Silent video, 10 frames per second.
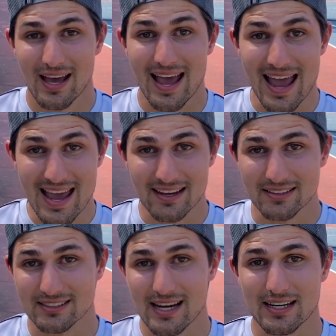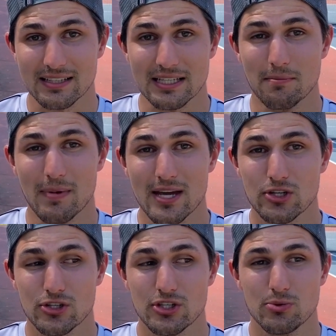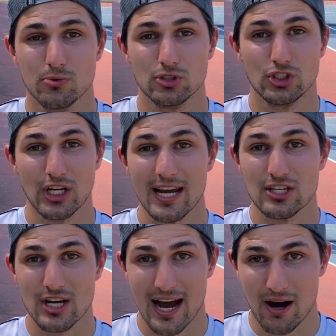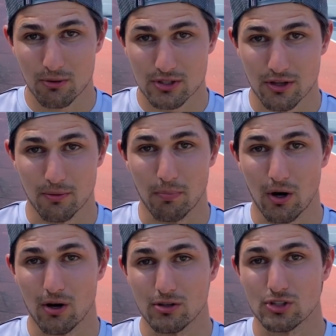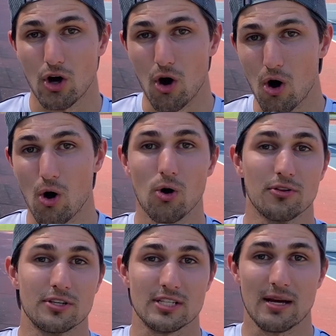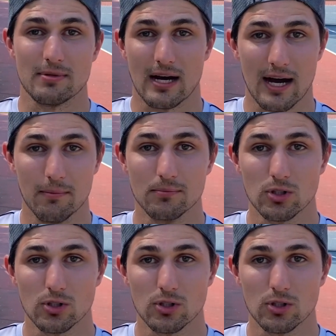And secondly, make sure you change out the balls all at the same time.